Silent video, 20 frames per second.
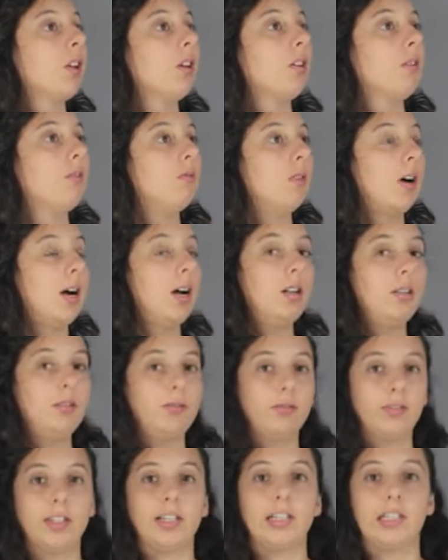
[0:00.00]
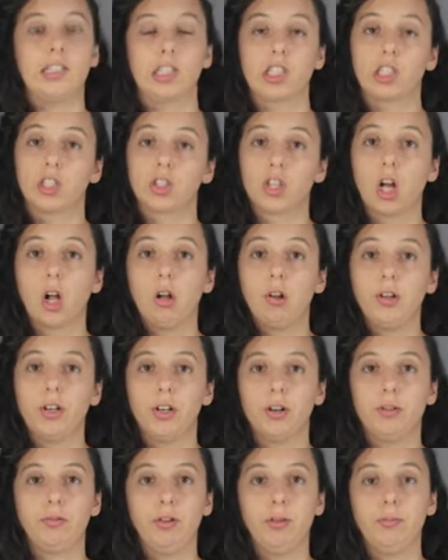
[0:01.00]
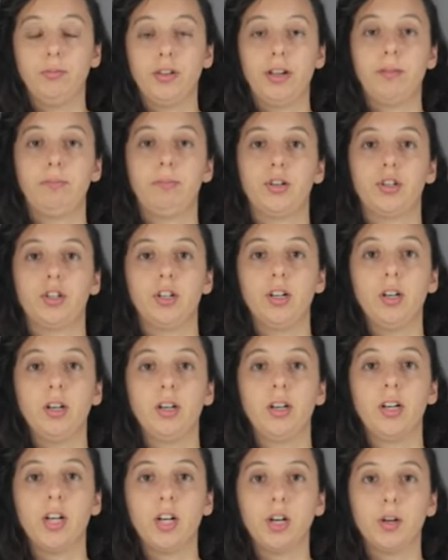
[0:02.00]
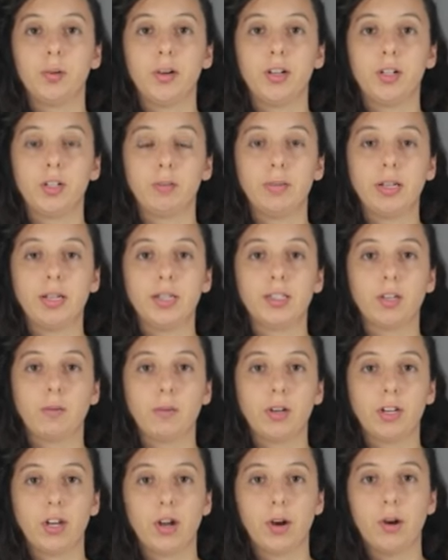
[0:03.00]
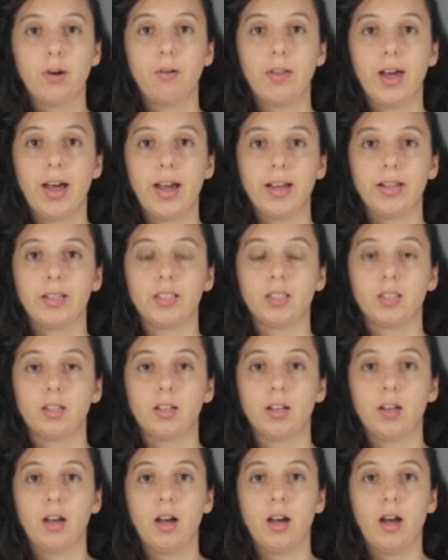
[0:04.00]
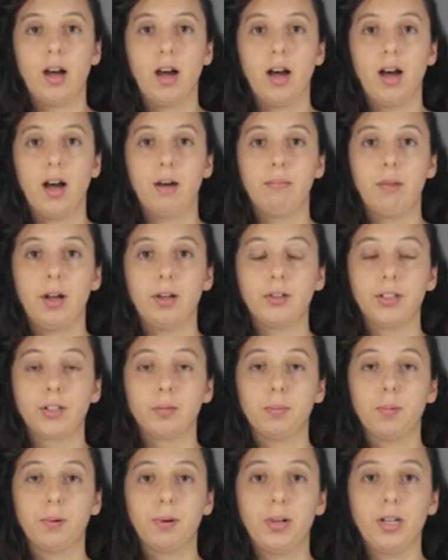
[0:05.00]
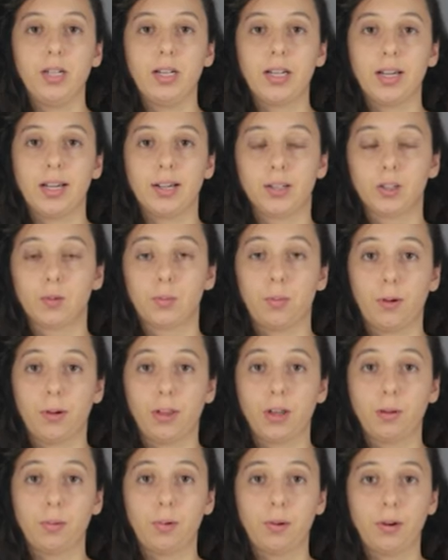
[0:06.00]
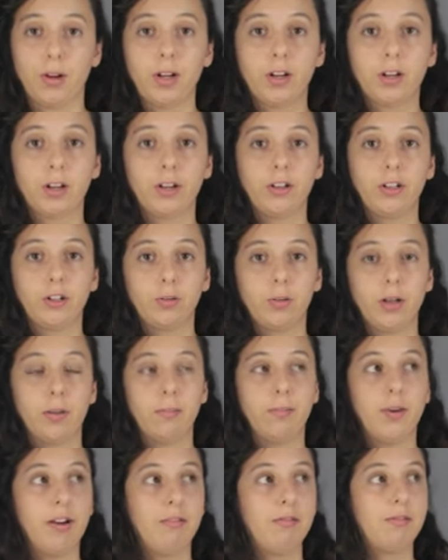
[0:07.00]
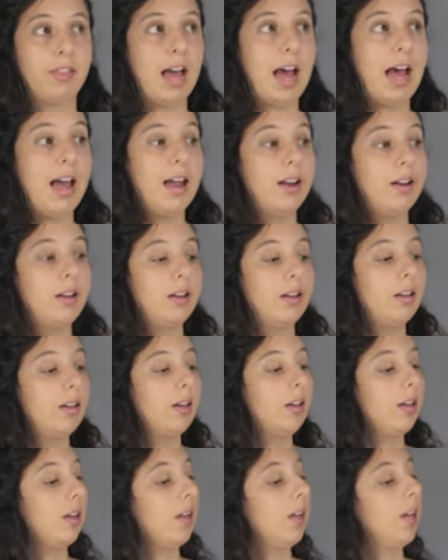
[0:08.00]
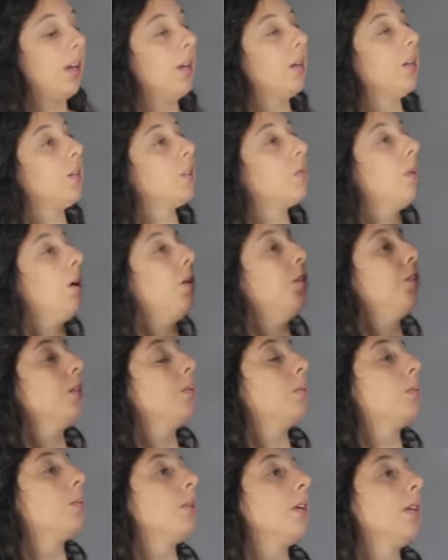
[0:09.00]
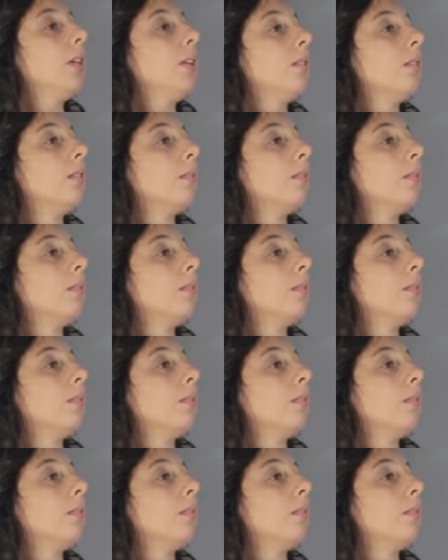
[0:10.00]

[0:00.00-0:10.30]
Well, it's a solid at room temperature, which means that we know that its uh, melting point and its boiling point are going to be above that, and its melting point